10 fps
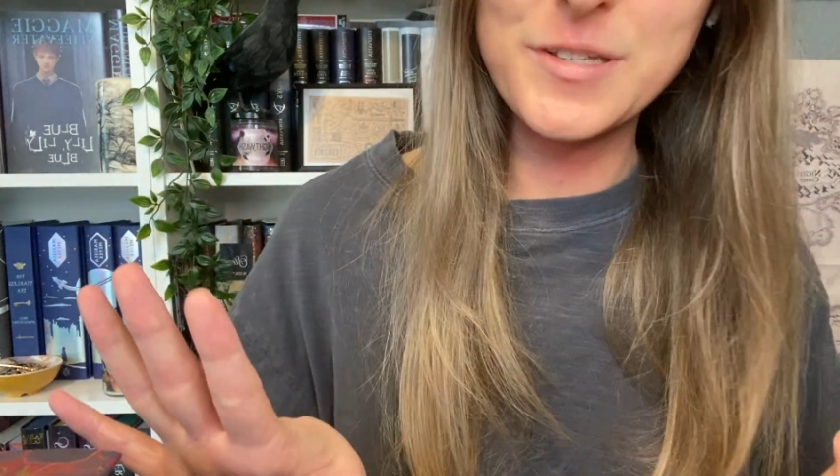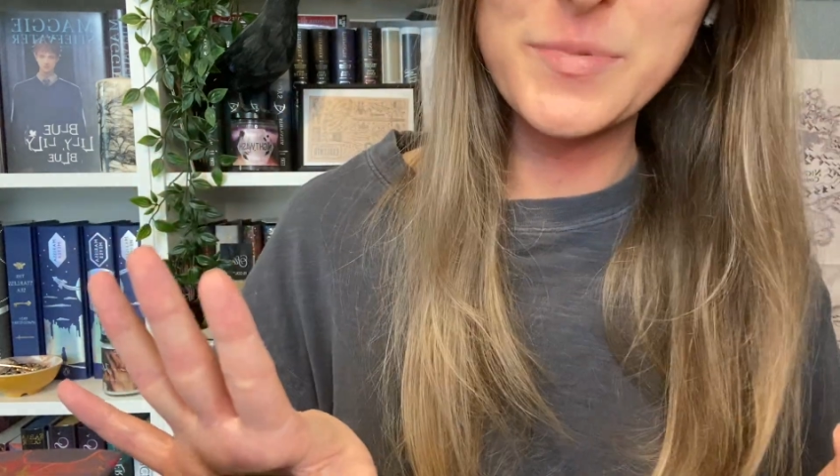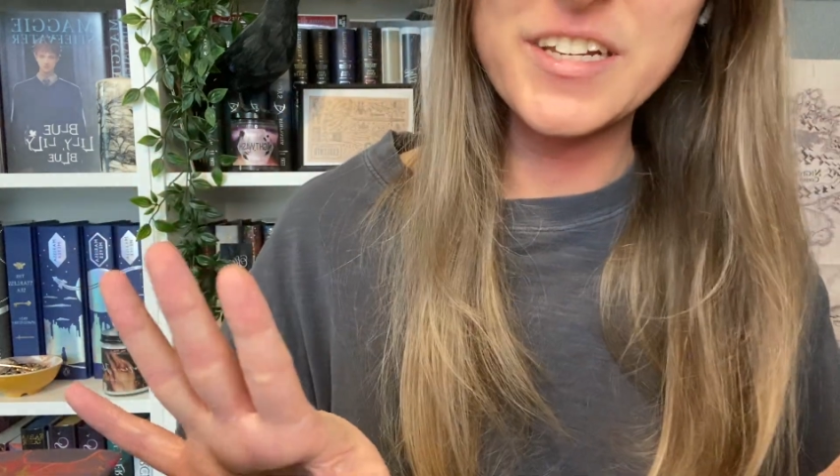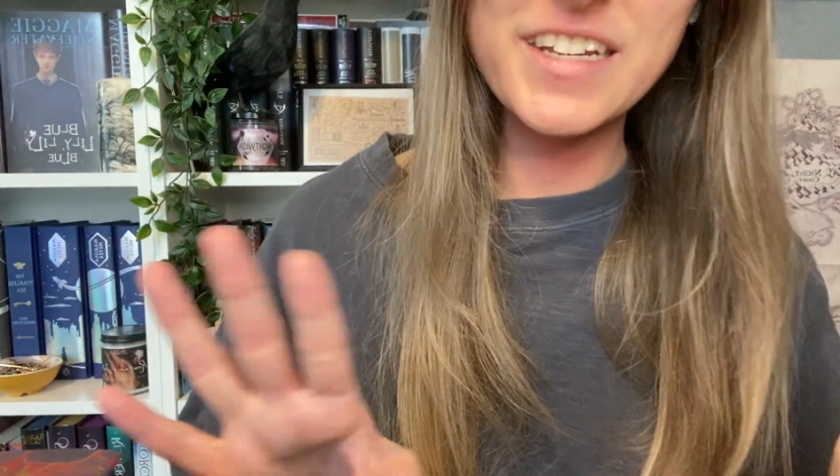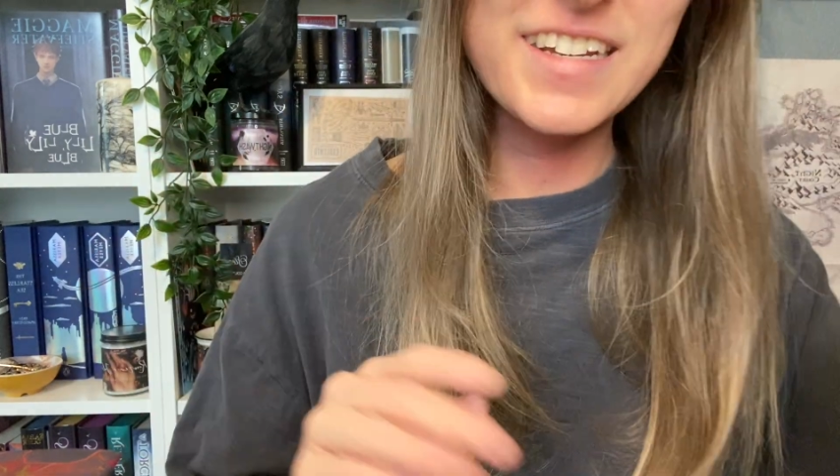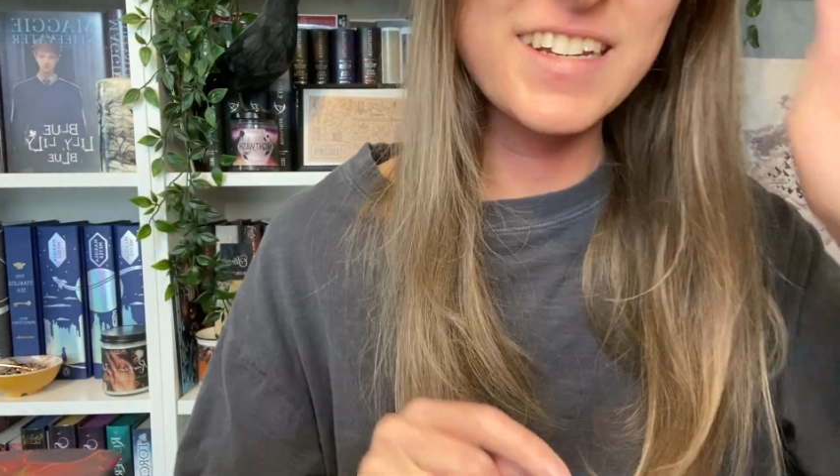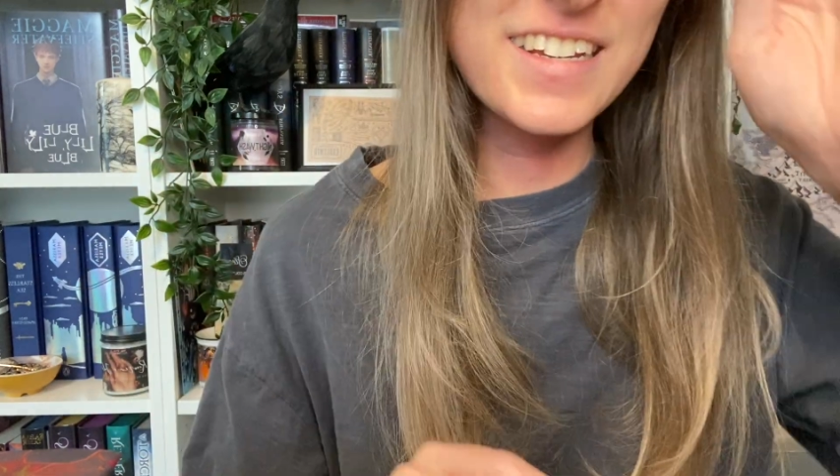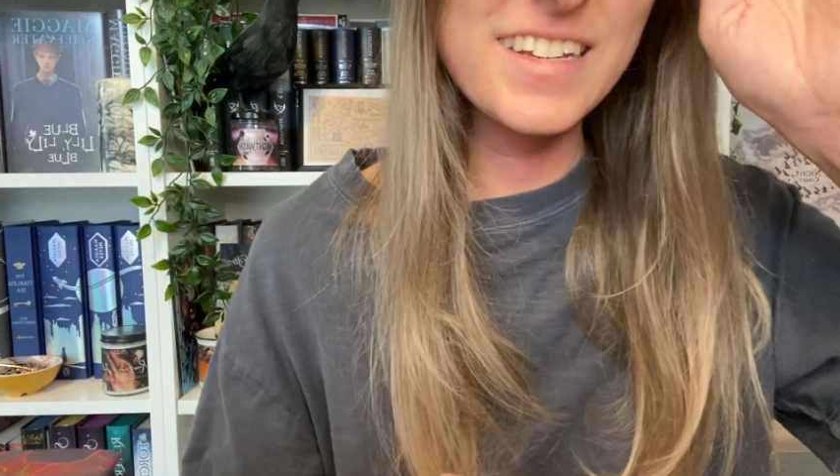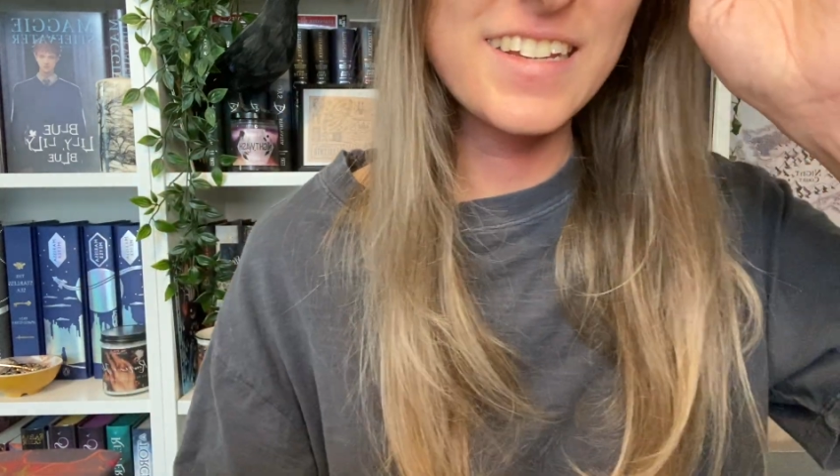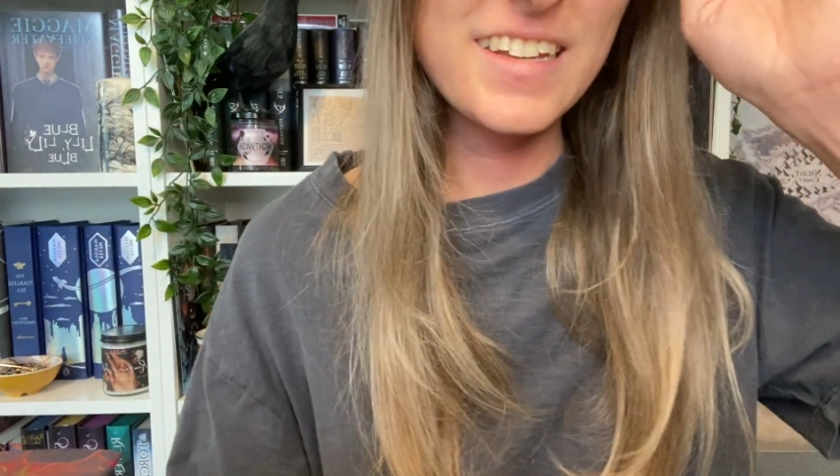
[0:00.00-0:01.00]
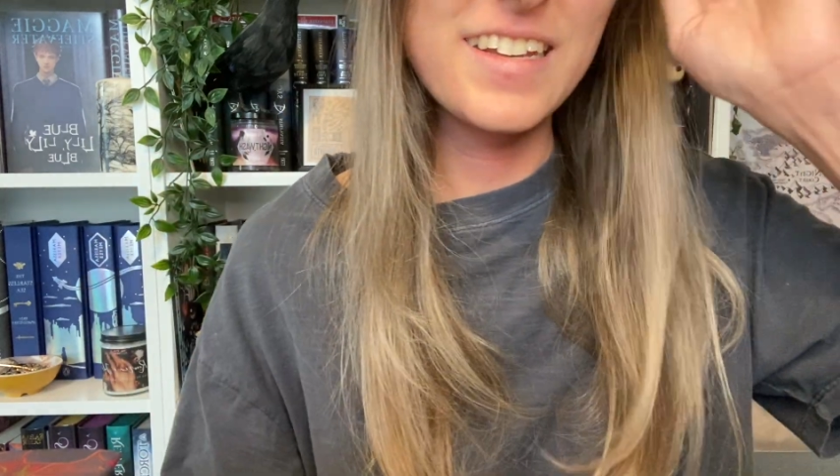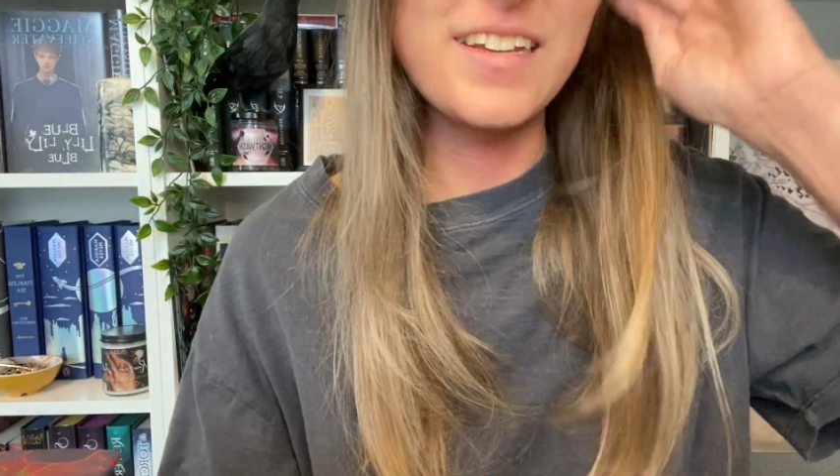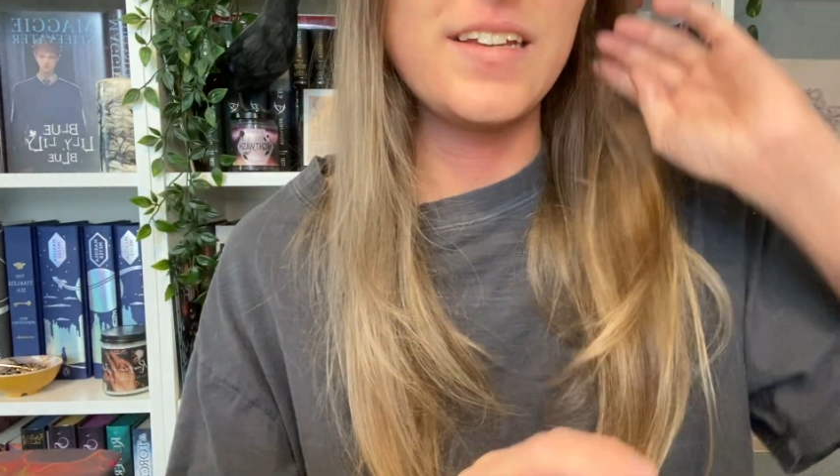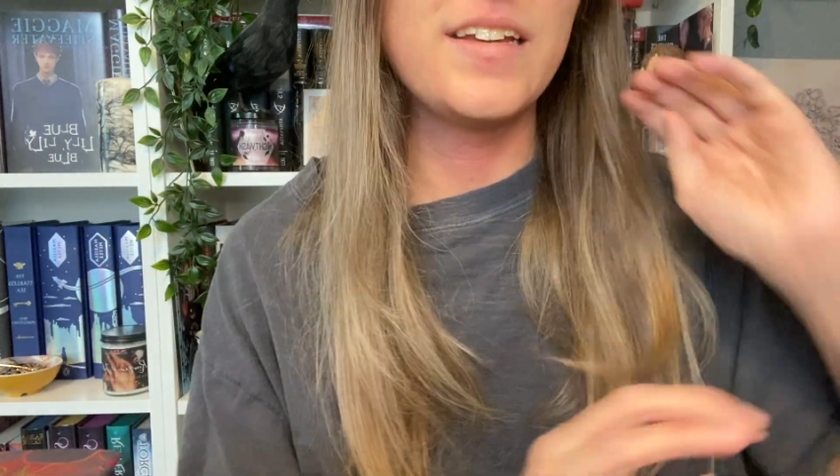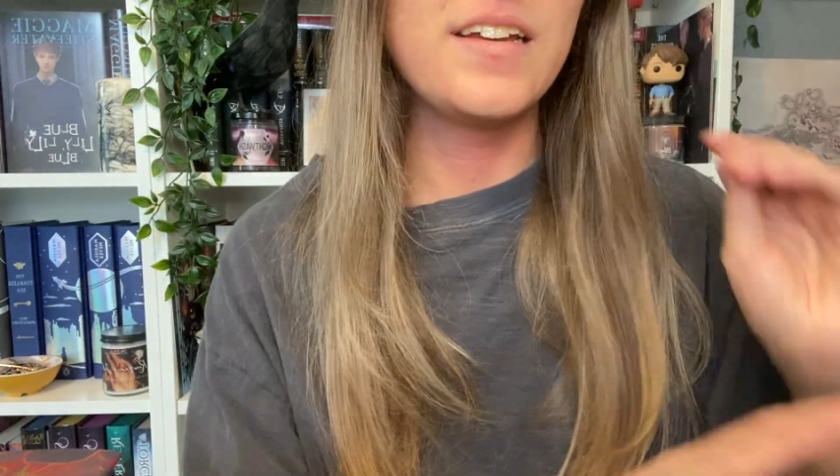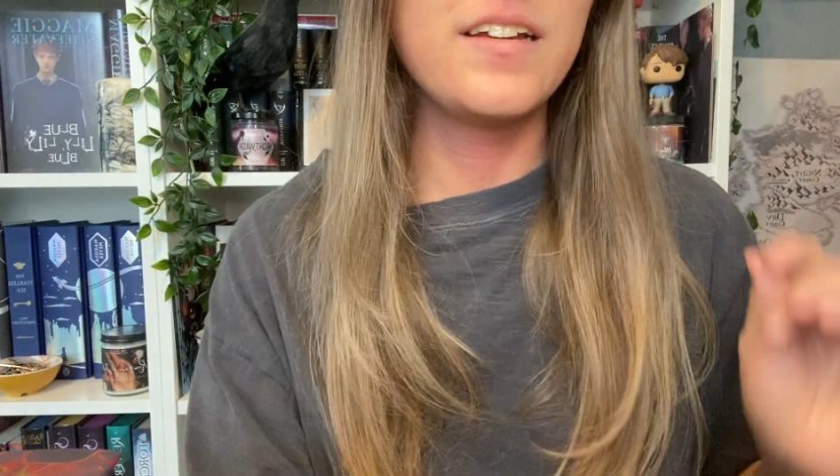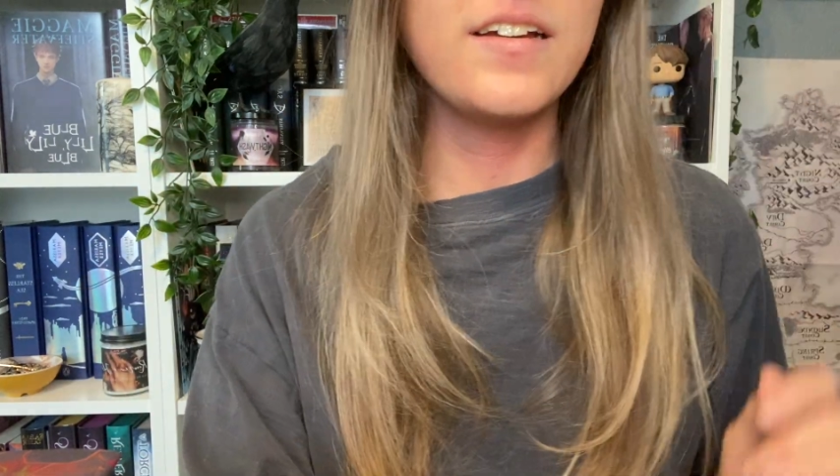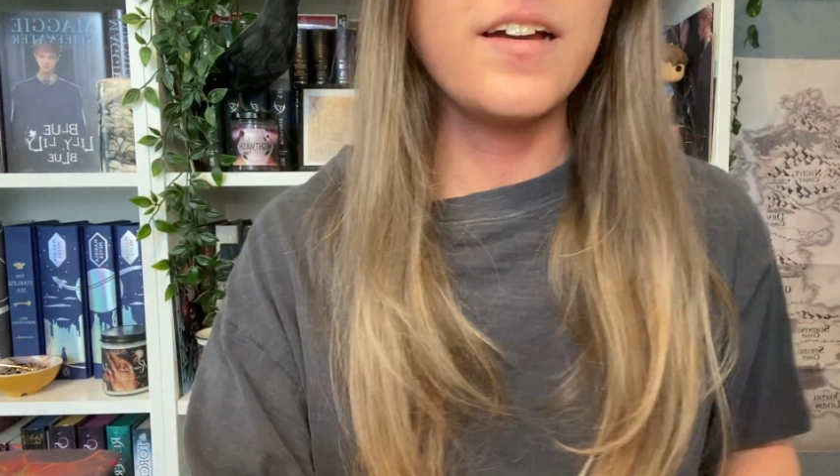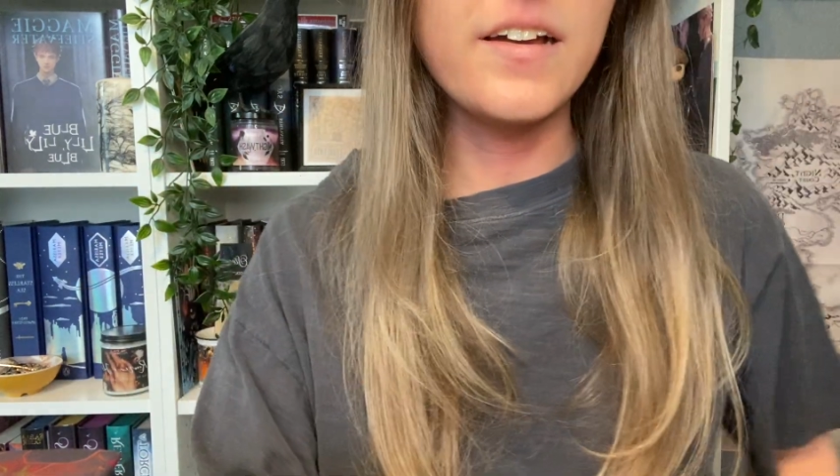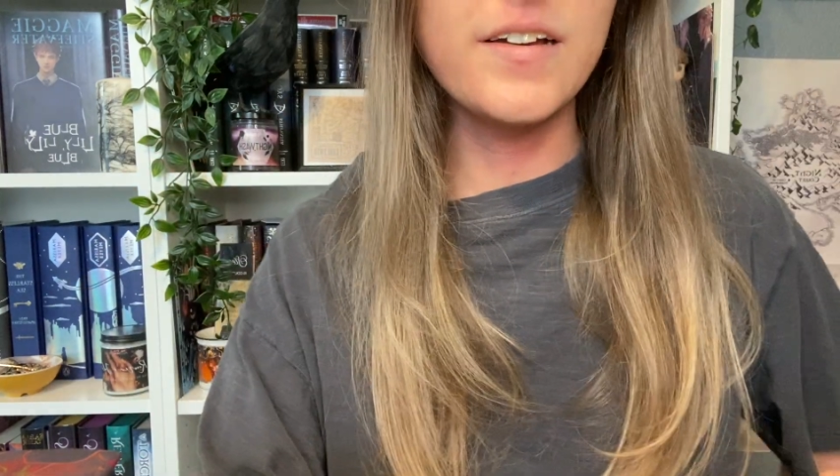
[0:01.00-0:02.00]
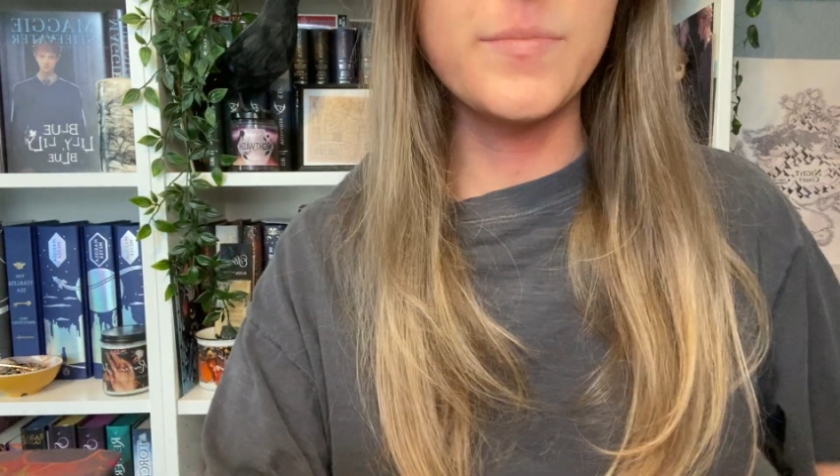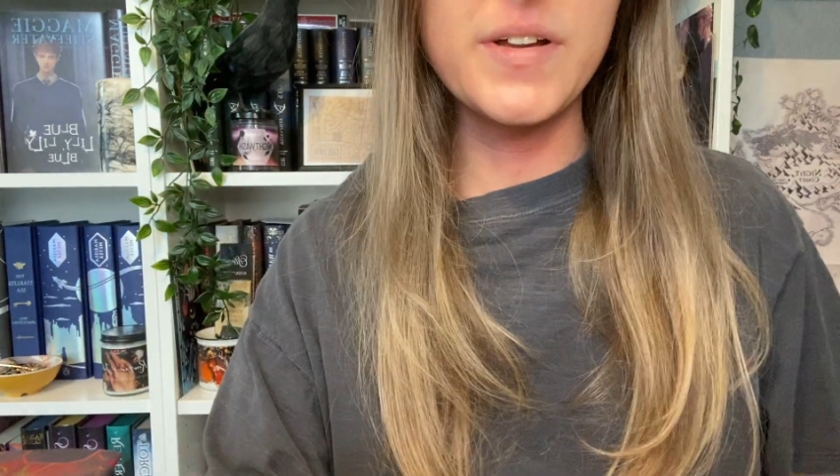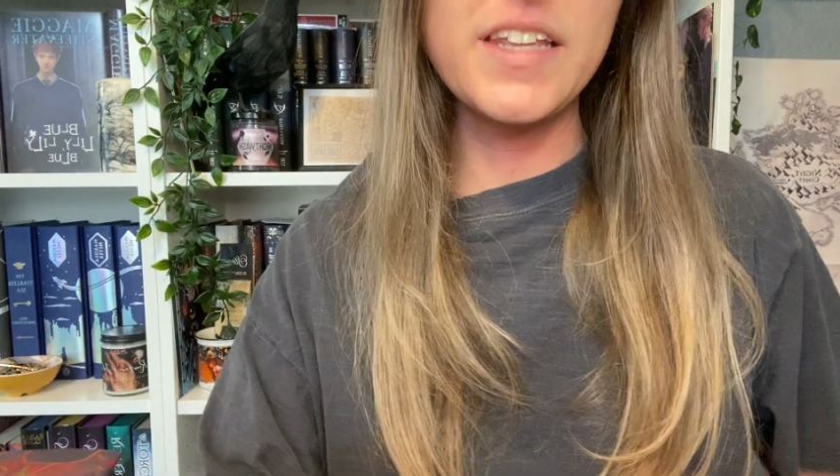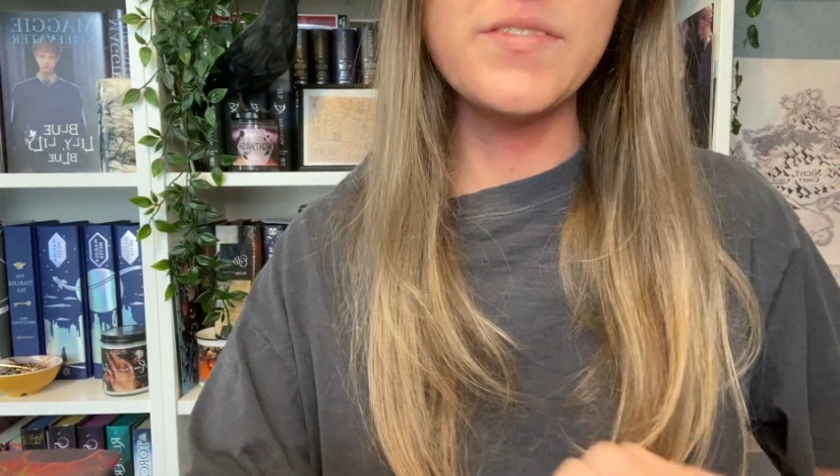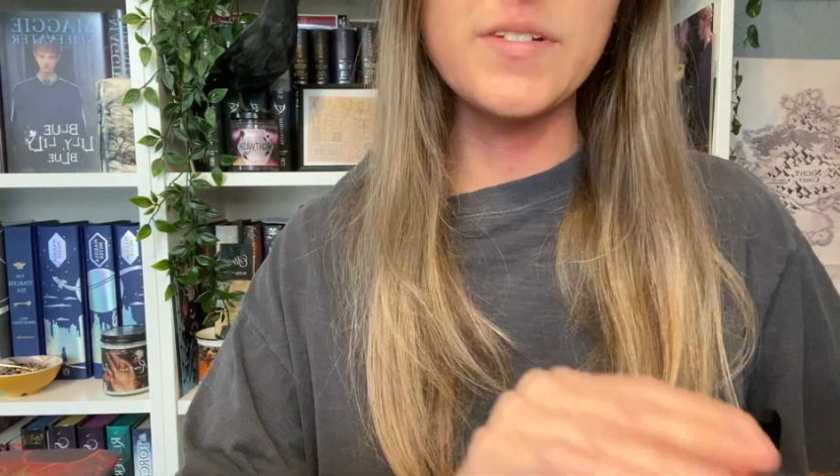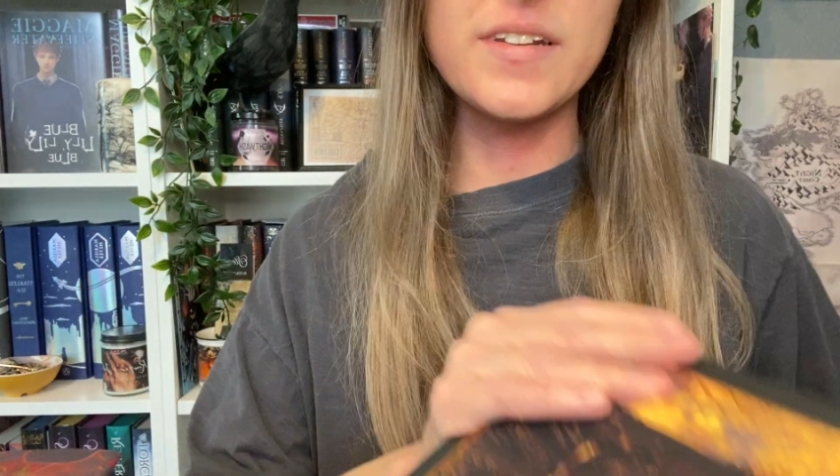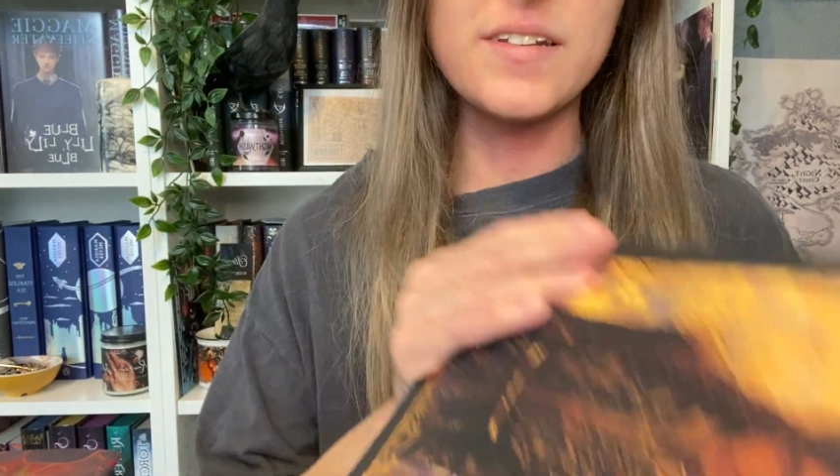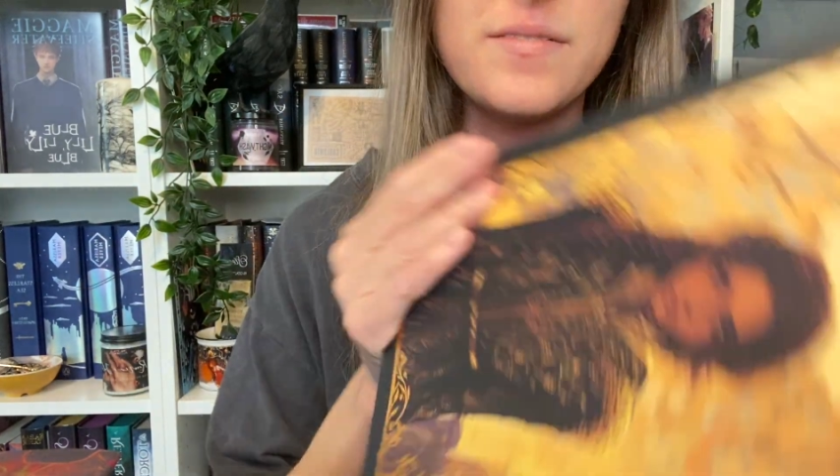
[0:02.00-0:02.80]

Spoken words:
pretty. But even